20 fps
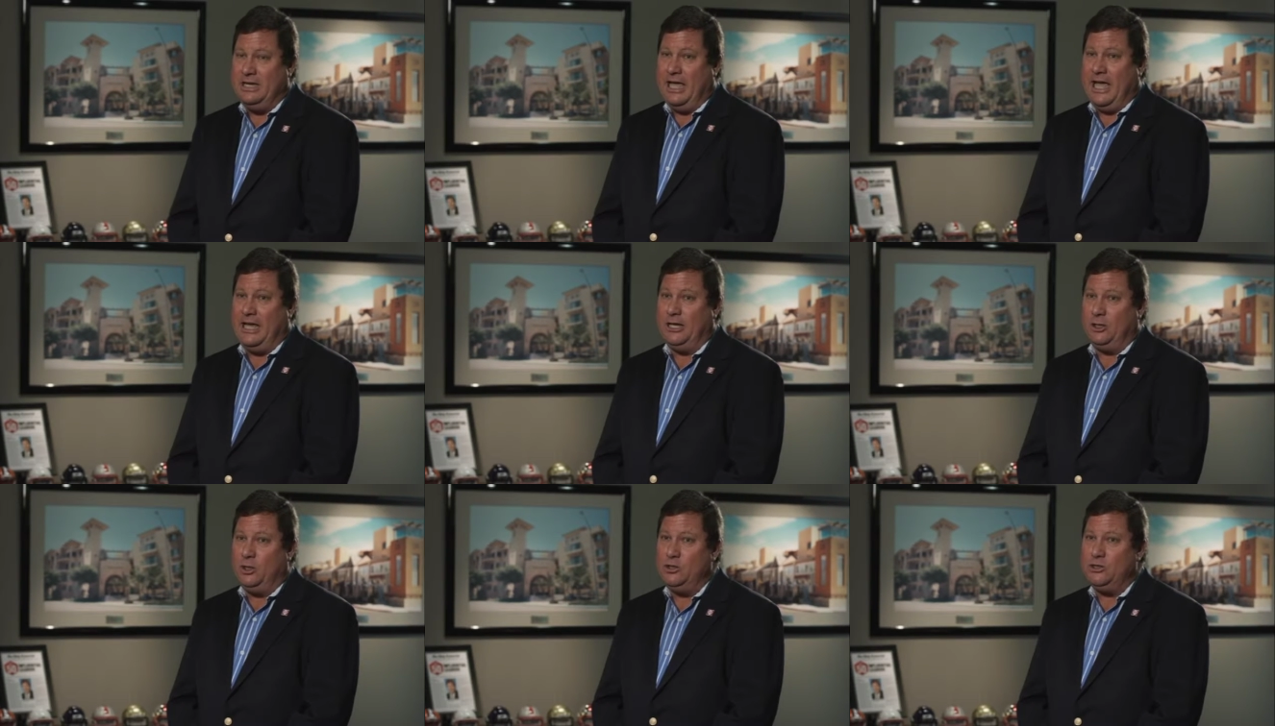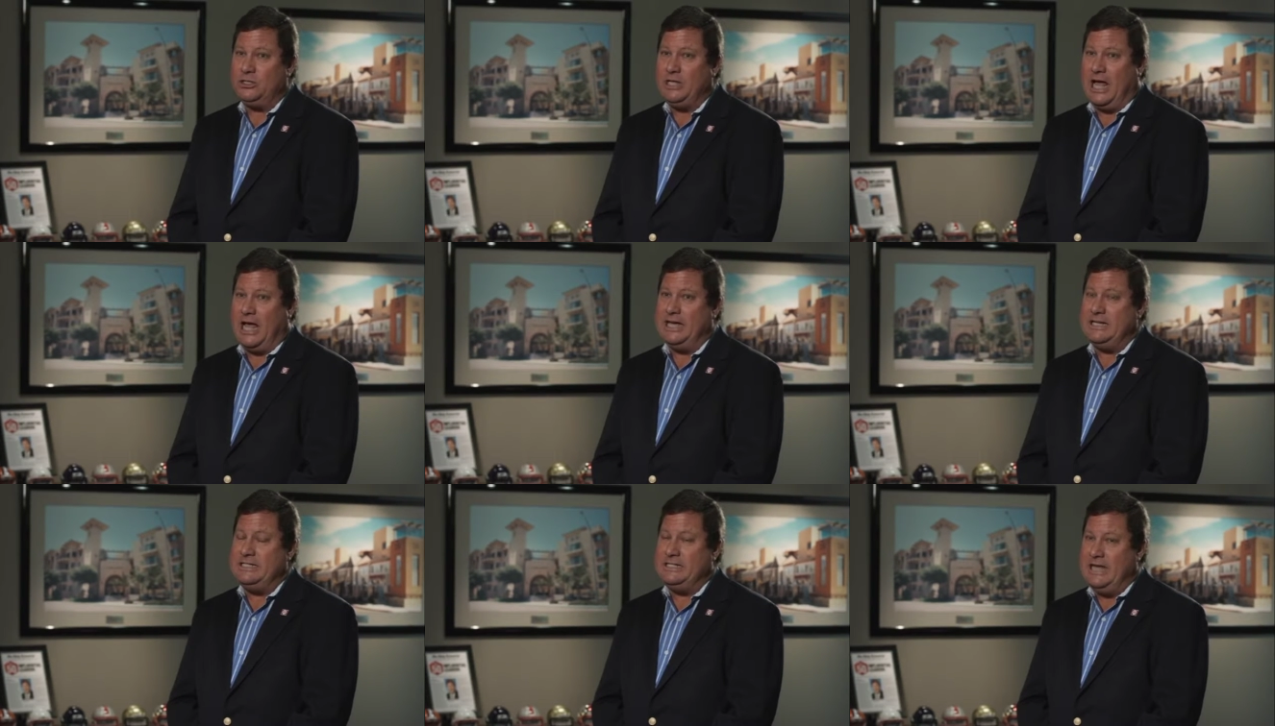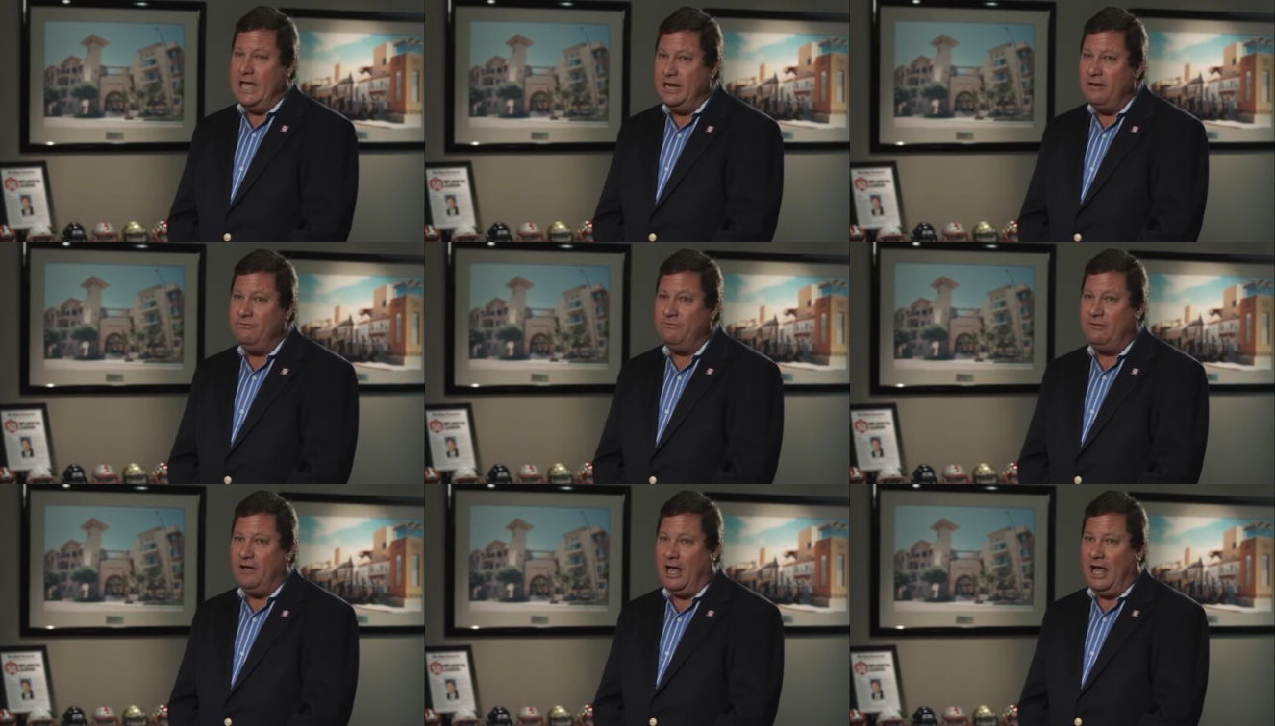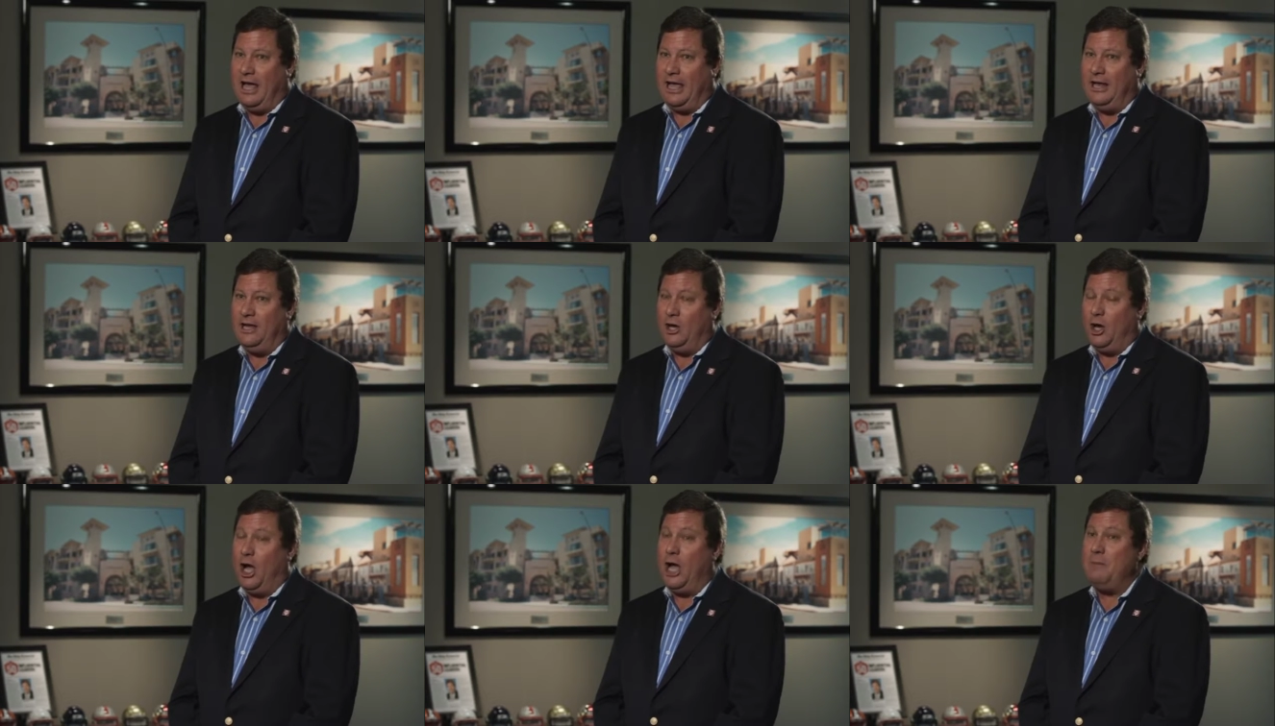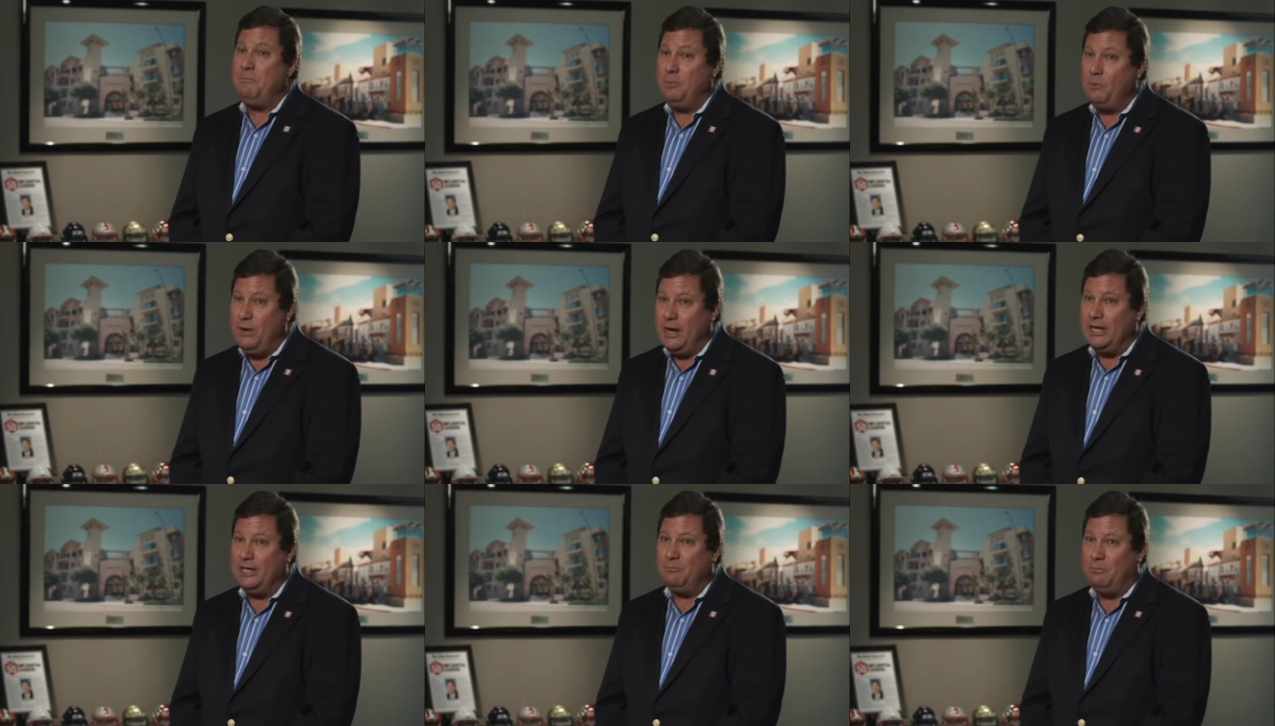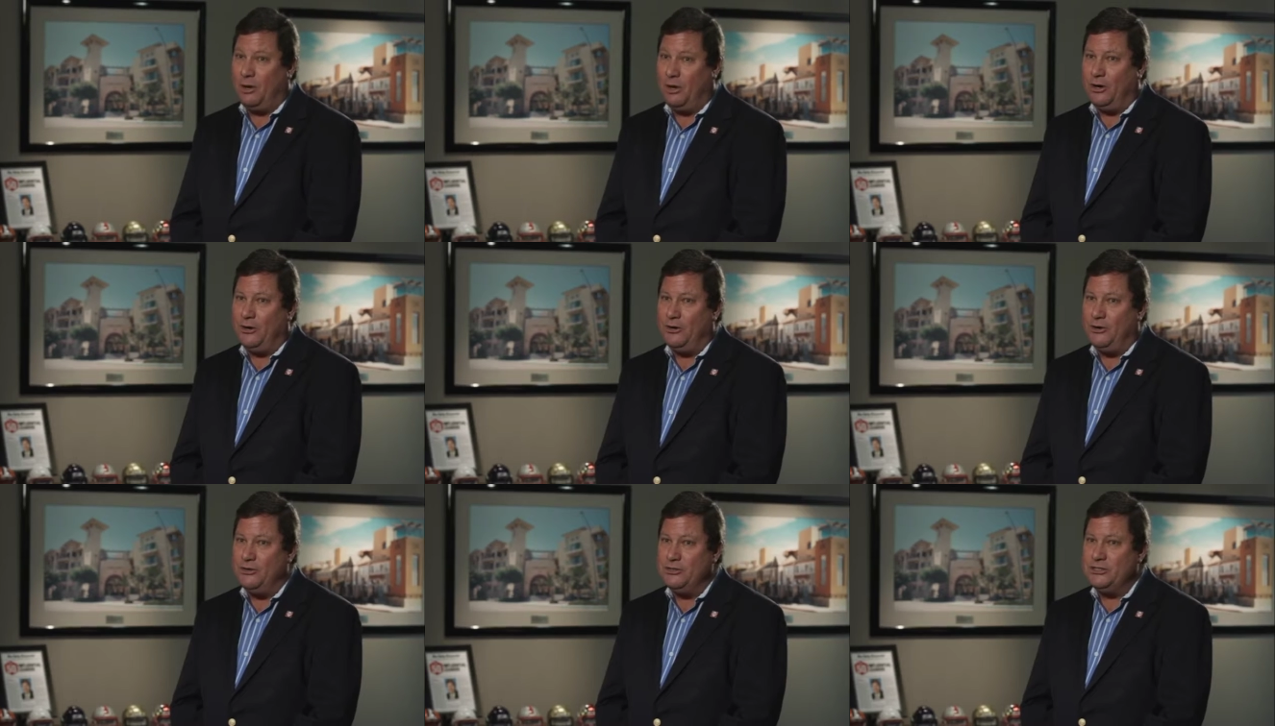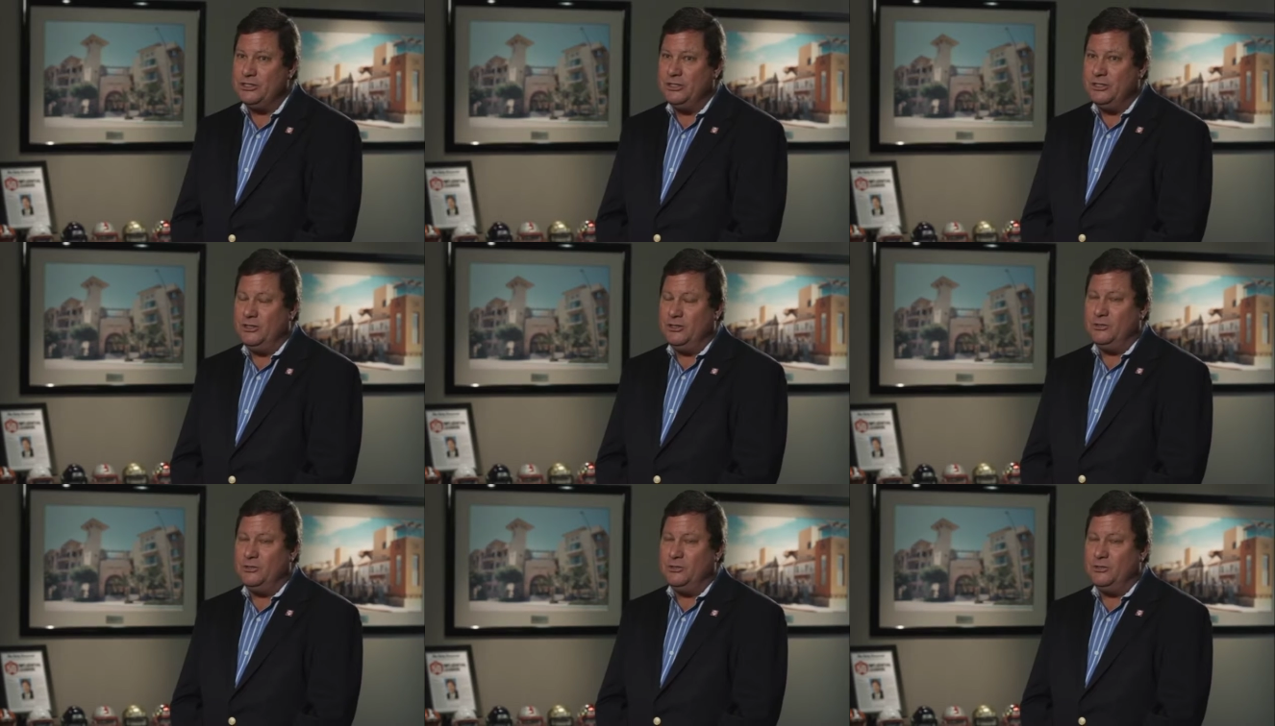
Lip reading: and look to identify operating partners